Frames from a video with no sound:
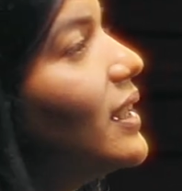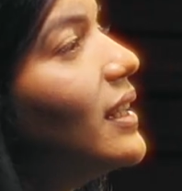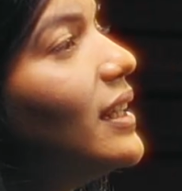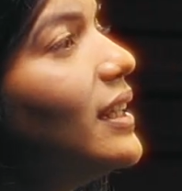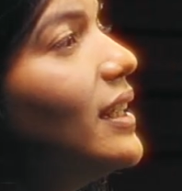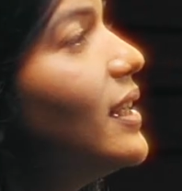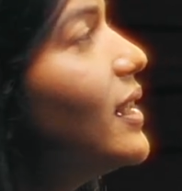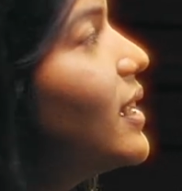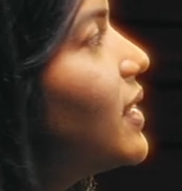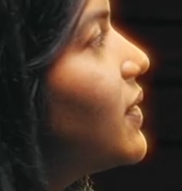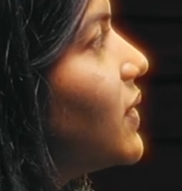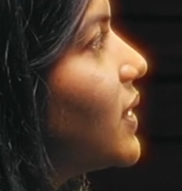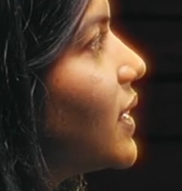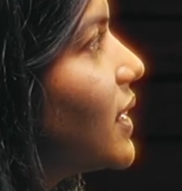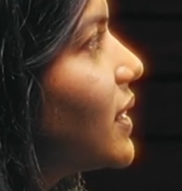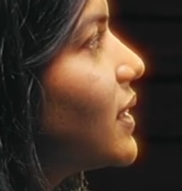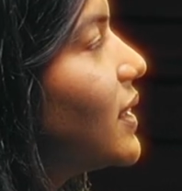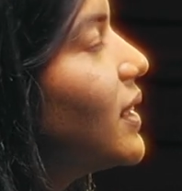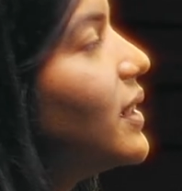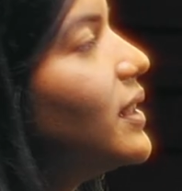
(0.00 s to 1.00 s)
He loves
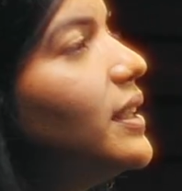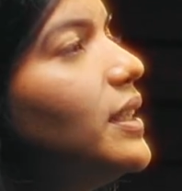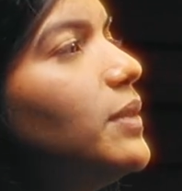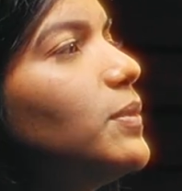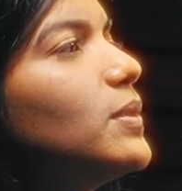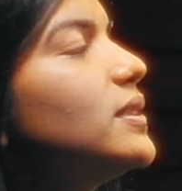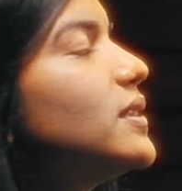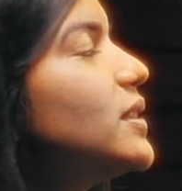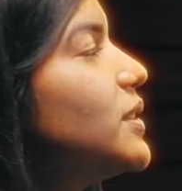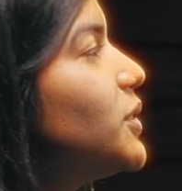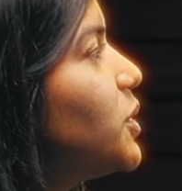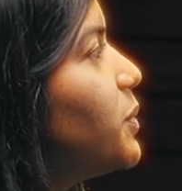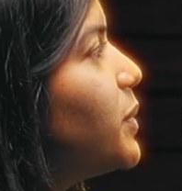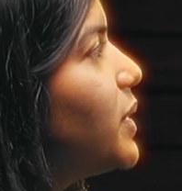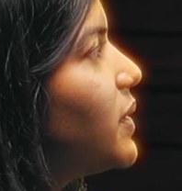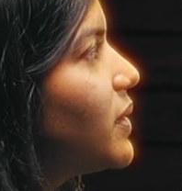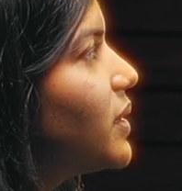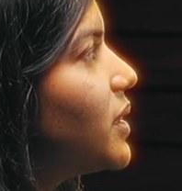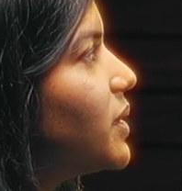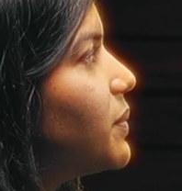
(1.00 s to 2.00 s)
us. He wants us to
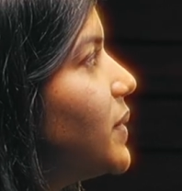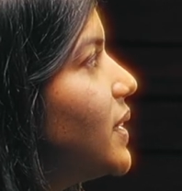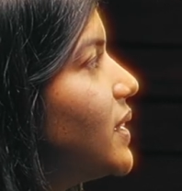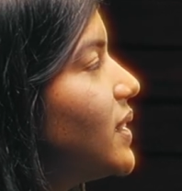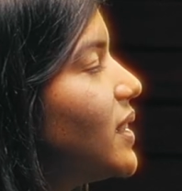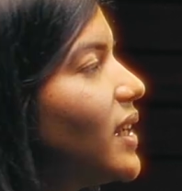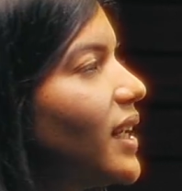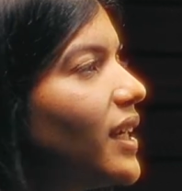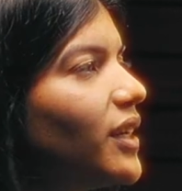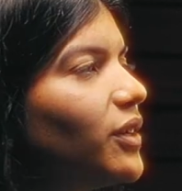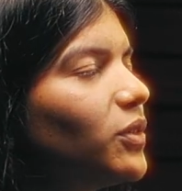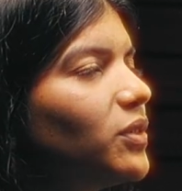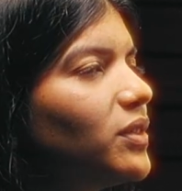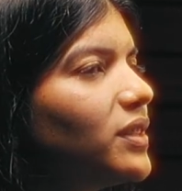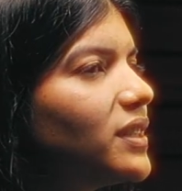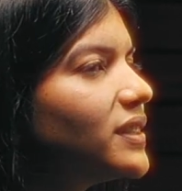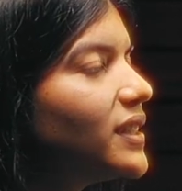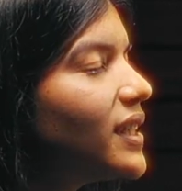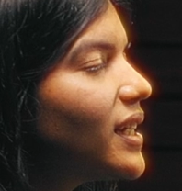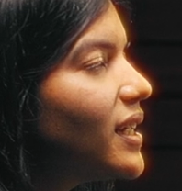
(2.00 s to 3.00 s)
be with him. He said, I don't
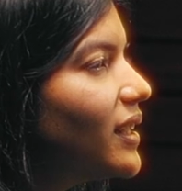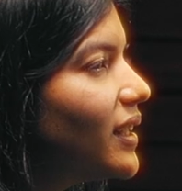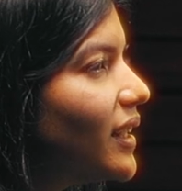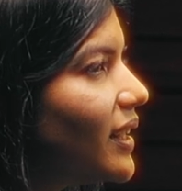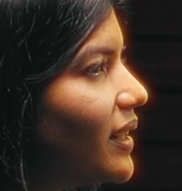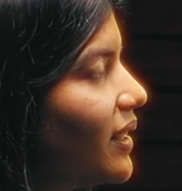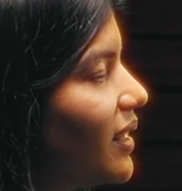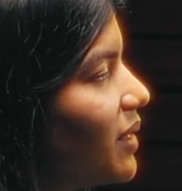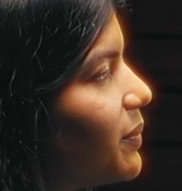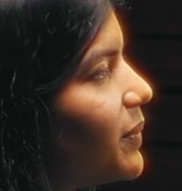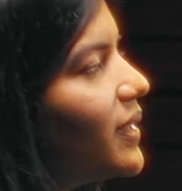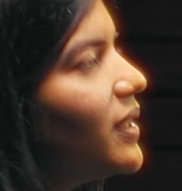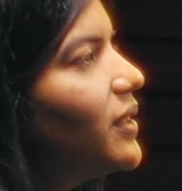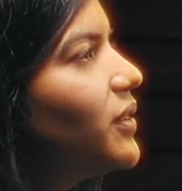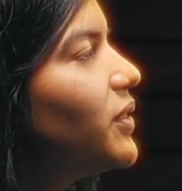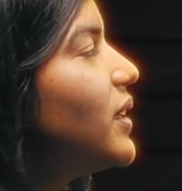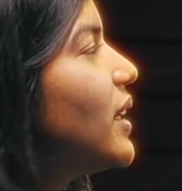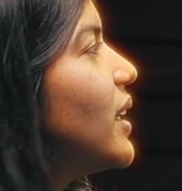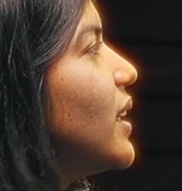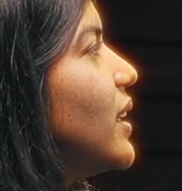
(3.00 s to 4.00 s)
desire anybody
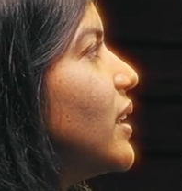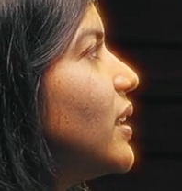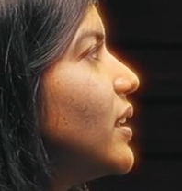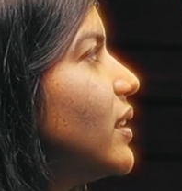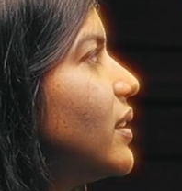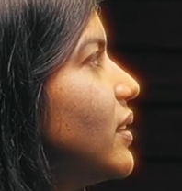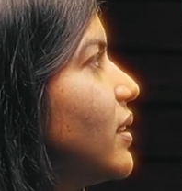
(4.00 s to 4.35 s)
to die